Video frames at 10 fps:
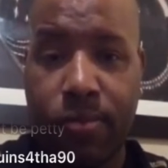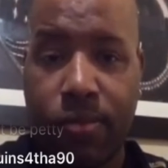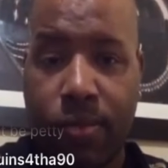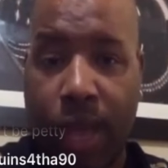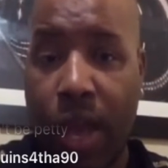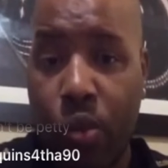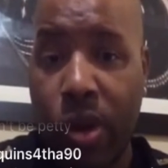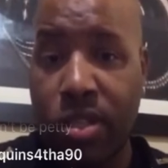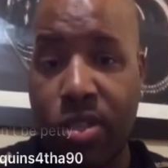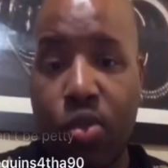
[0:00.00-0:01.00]
And
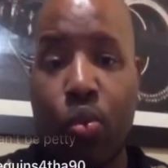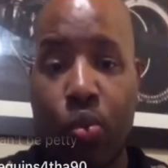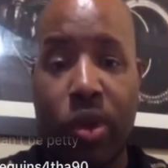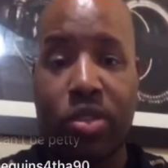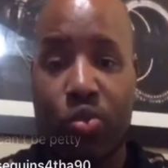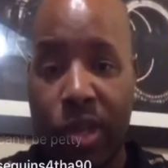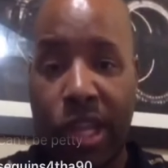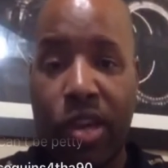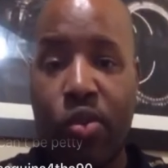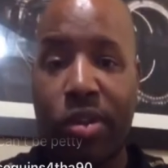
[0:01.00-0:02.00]
what's what's really
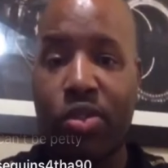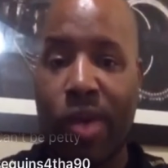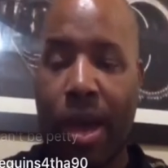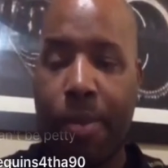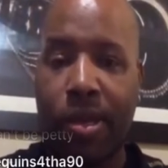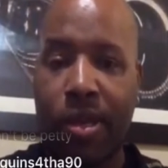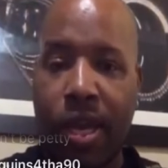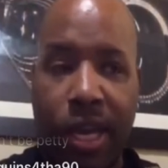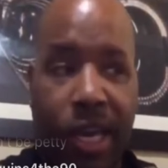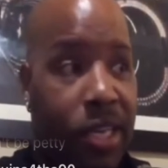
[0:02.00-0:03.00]
going to happen
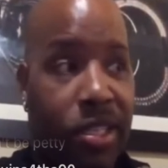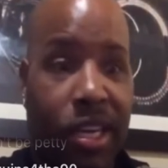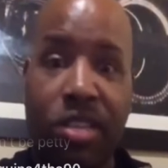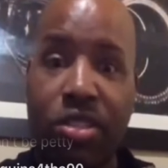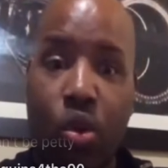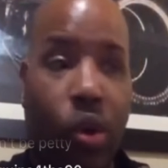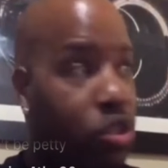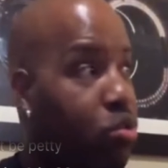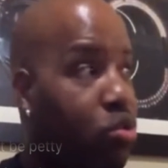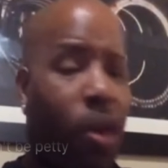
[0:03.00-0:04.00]
is he's going to
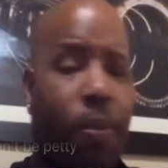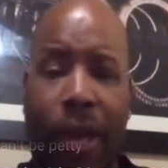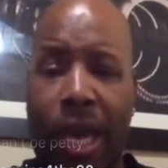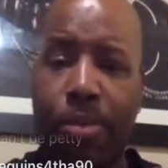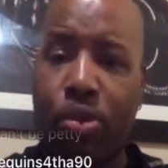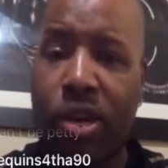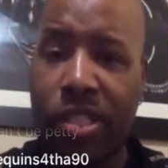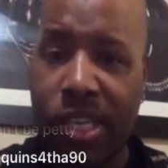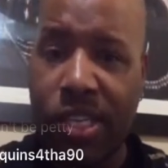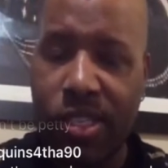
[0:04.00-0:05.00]
start paying more
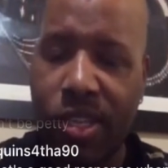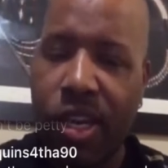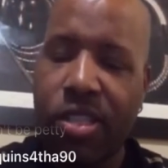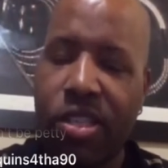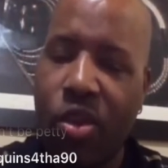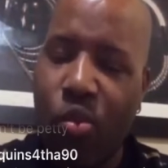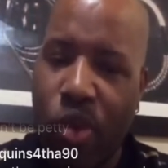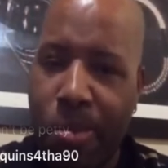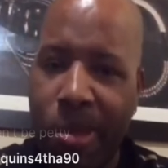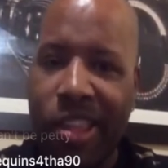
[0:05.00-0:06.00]
attention to the
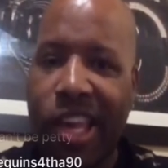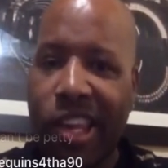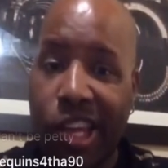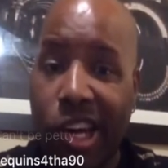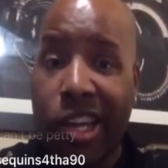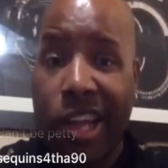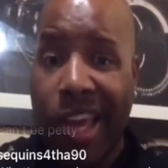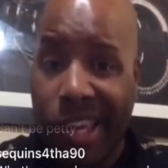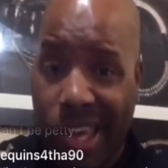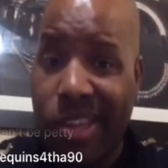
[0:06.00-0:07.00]
women that look like
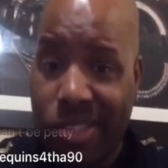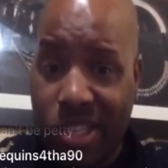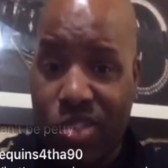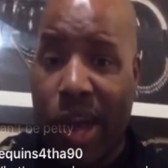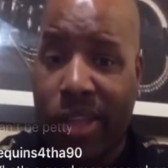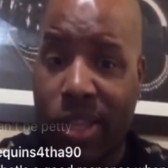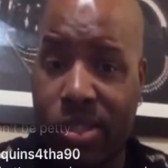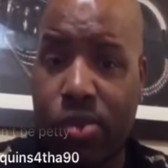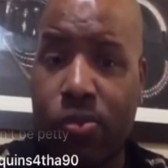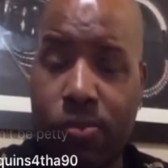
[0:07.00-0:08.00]
he's attracted to.